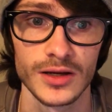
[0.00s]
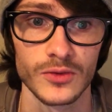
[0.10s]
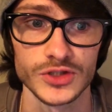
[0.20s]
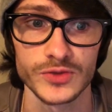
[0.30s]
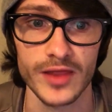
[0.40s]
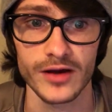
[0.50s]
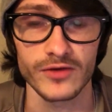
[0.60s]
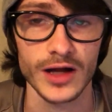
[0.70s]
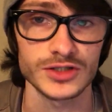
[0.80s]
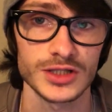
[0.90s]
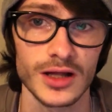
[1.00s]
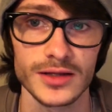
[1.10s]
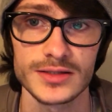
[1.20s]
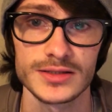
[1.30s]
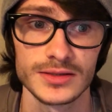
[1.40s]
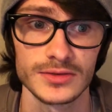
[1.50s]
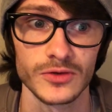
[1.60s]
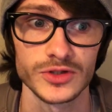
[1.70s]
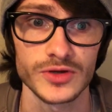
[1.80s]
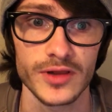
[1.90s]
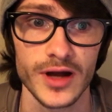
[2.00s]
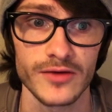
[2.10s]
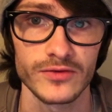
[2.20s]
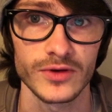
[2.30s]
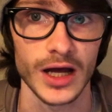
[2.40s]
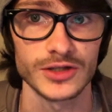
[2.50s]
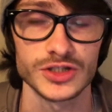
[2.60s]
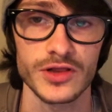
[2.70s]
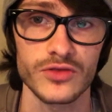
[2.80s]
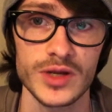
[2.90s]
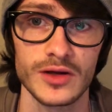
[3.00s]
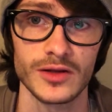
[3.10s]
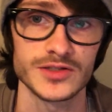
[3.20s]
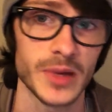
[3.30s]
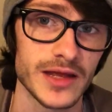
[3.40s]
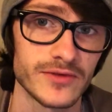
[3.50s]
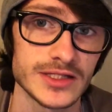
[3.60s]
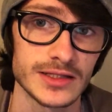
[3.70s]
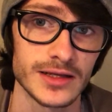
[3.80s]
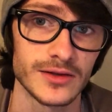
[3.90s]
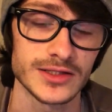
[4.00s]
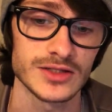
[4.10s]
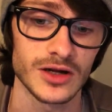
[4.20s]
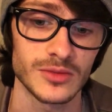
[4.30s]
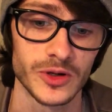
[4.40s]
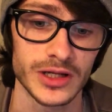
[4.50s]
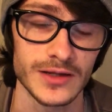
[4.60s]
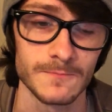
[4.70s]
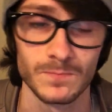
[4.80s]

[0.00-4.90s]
Would you rather have $100 or would you rather have $103 by investing it on the stock market?